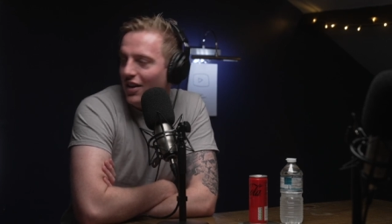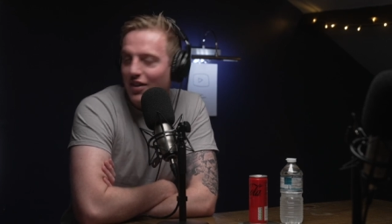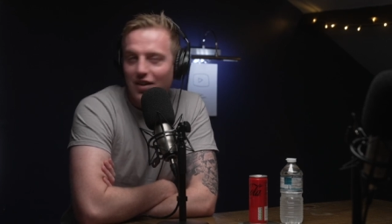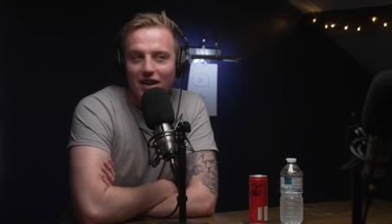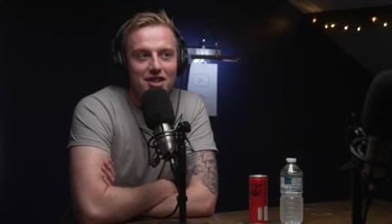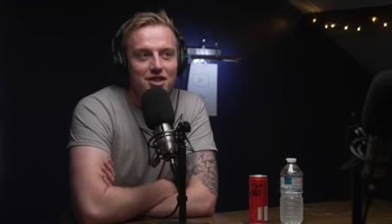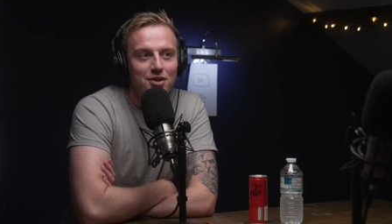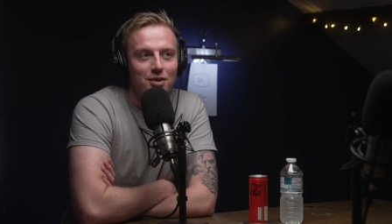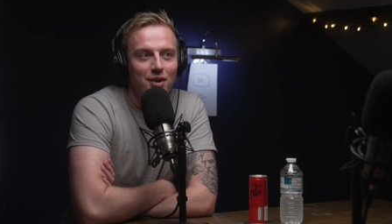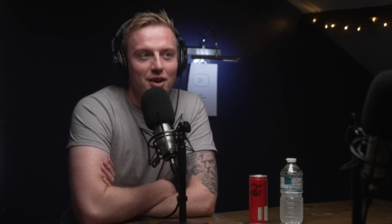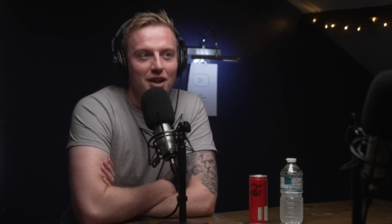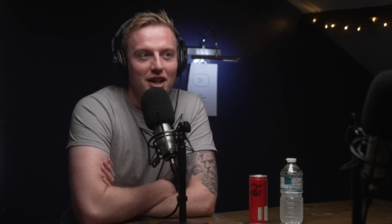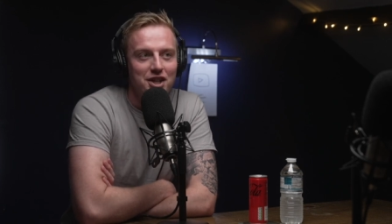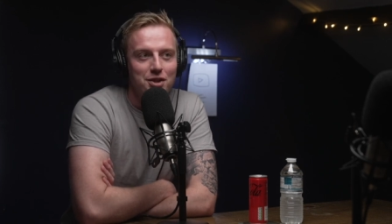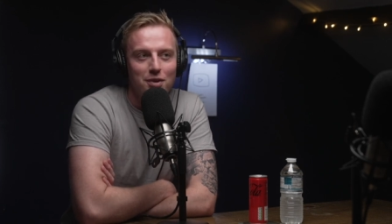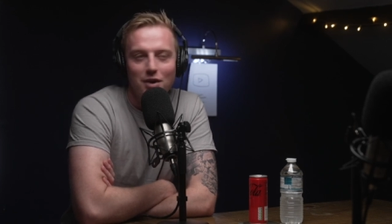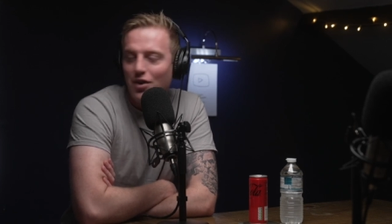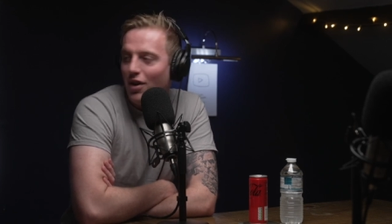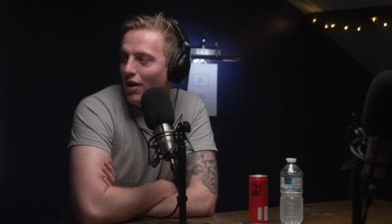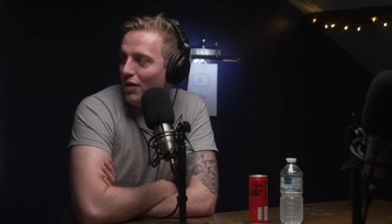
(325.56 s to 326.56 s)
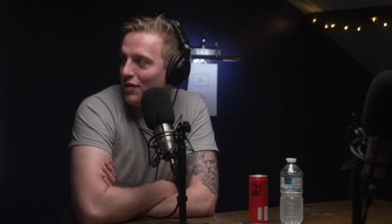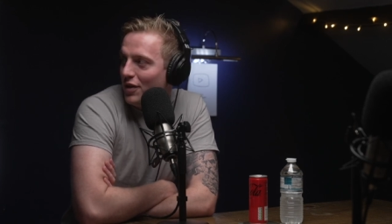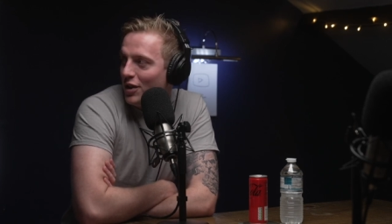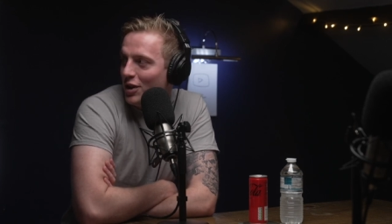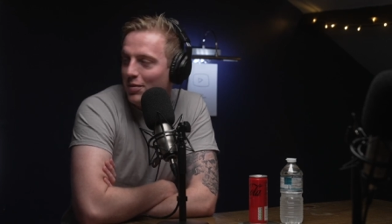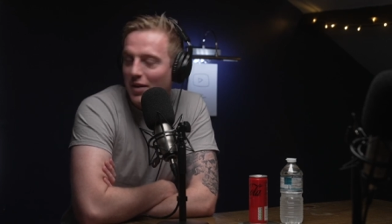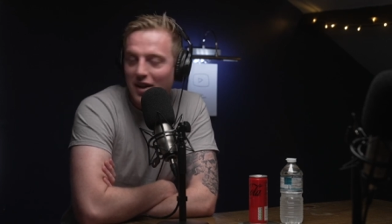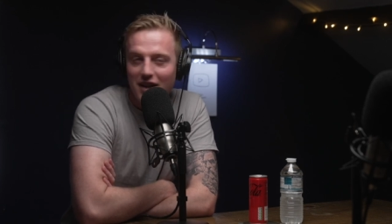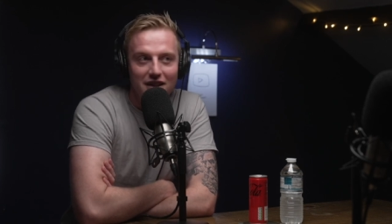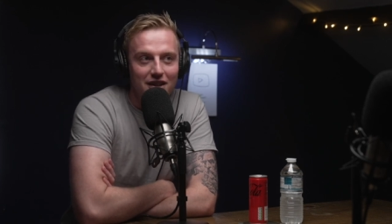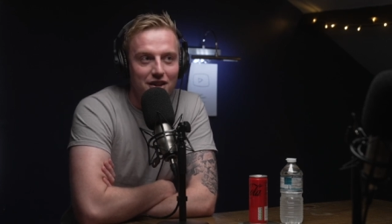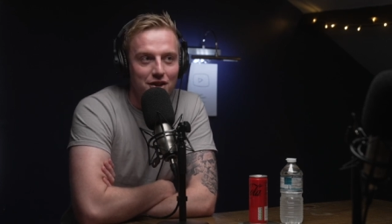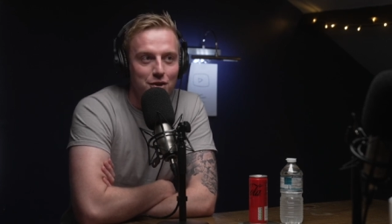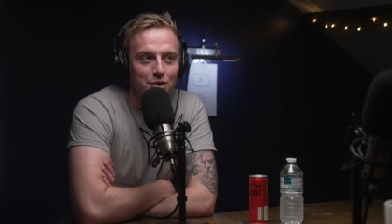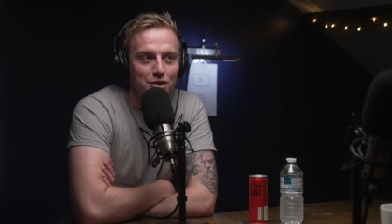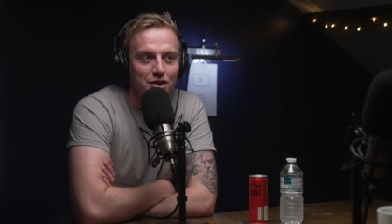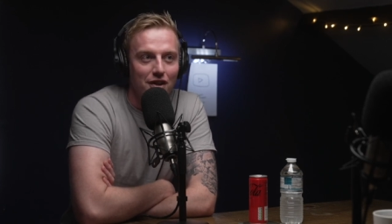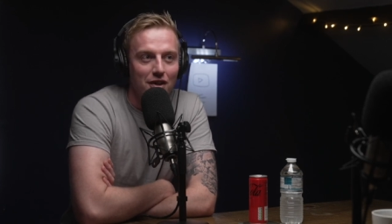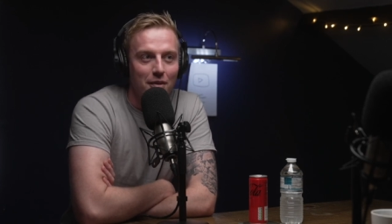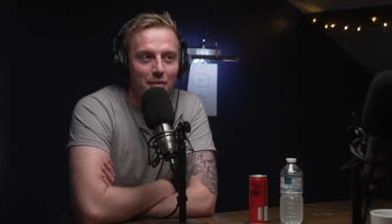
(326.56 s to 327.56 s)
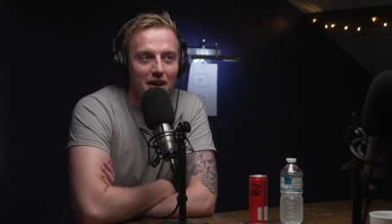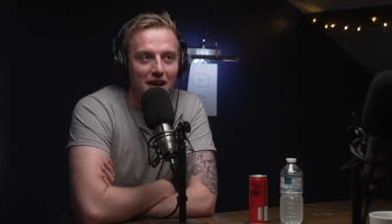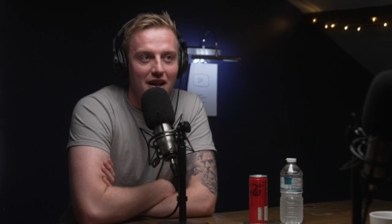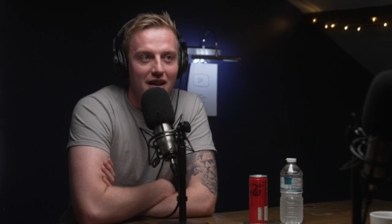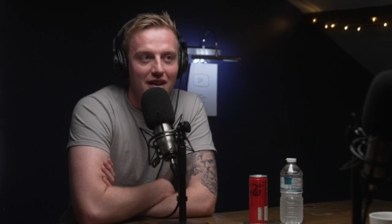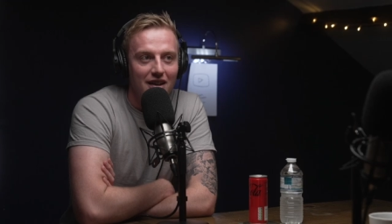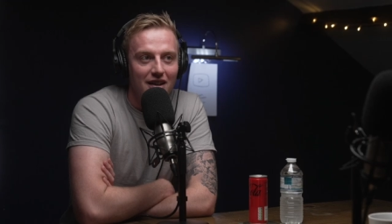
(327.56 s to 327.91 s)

Unless you, unless you were not filming and you just on the beer,